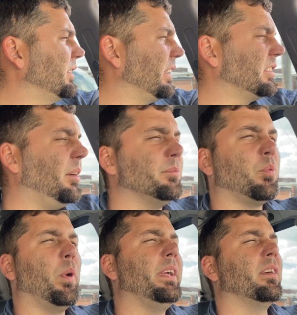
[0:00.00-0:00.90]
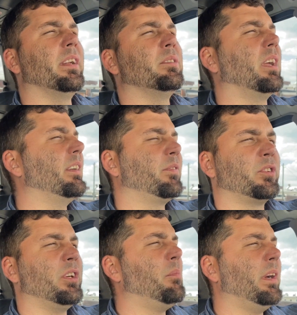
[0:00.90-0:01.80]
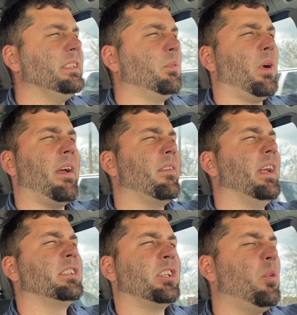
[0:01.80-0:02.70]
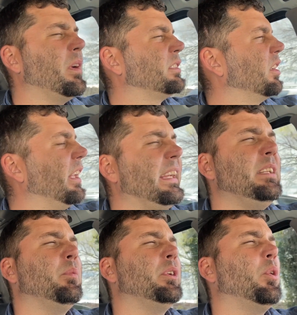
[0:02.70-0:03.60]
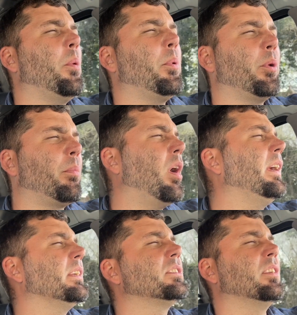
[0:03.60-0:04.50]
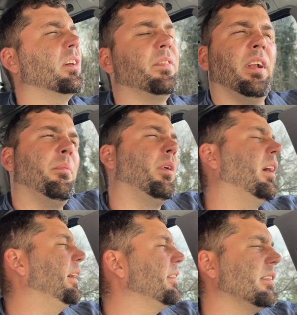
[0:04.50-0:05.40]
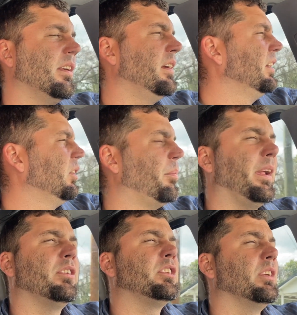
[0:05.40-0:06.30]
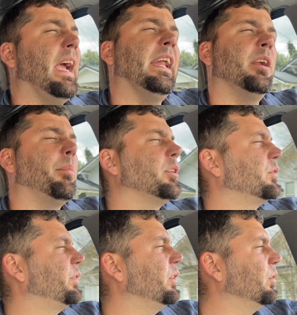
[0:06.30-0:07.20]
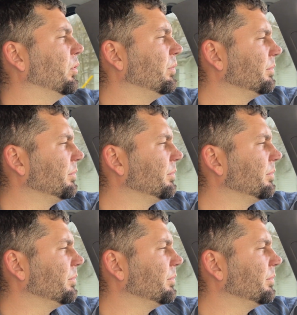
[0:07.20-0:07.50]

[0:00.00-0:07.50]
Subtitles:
Like, something's weird. It was like, for some reason, we're having to, it's lean when you go up on the brake and stuff. And I'm like, man, so they added a bunch of fuel.